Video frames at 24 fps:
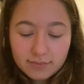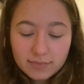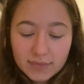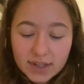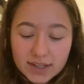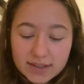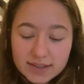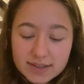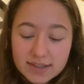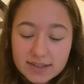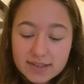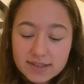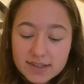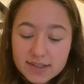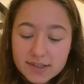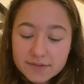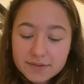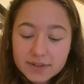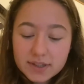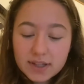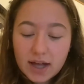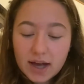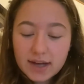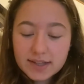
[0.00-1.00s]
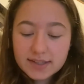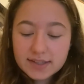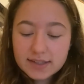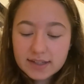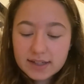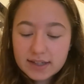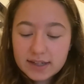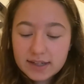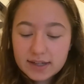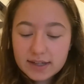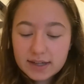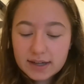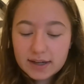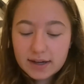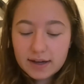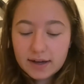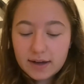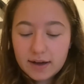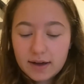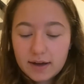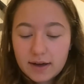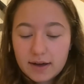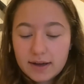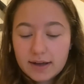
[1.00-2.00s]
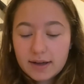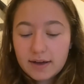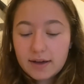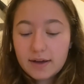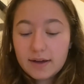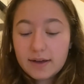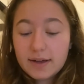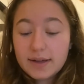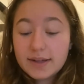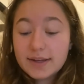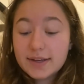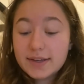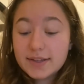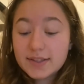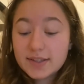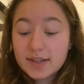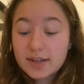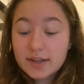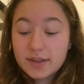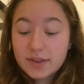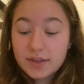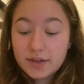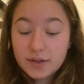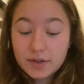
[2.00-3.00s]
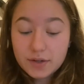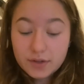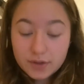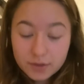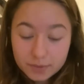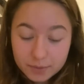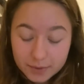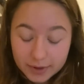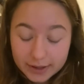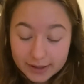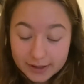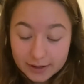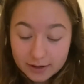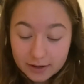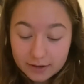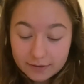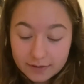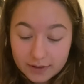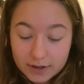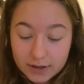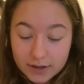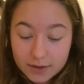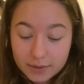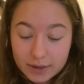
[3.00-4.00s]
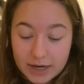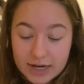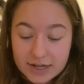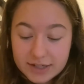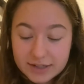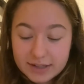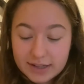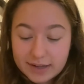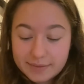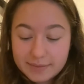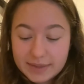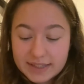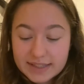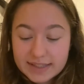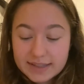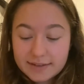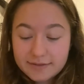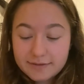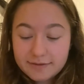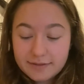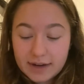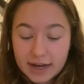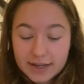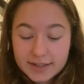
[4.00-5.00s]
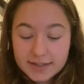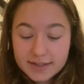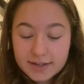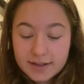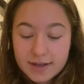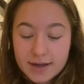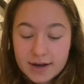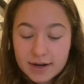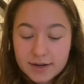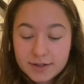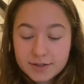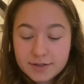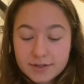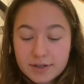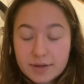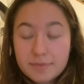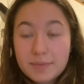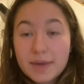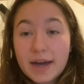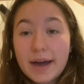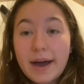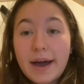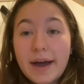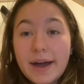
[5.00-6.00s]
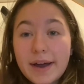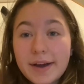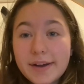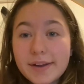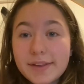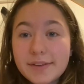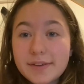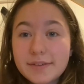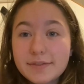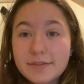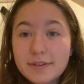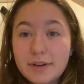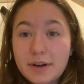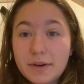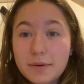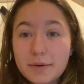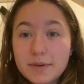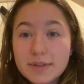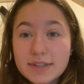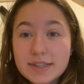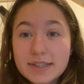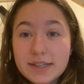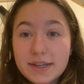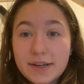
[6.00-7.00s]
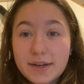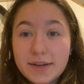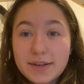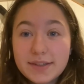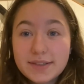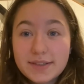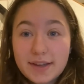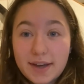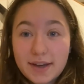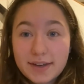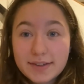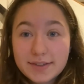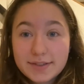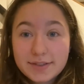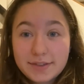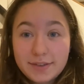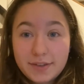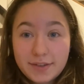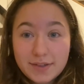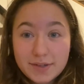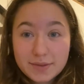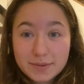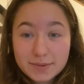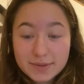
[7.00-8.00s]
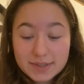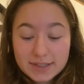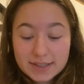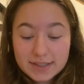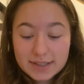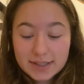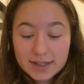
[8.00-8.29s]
Since the velocity is in the numerator of the equation, that means the faster the airstream, the higher the frequency dash note.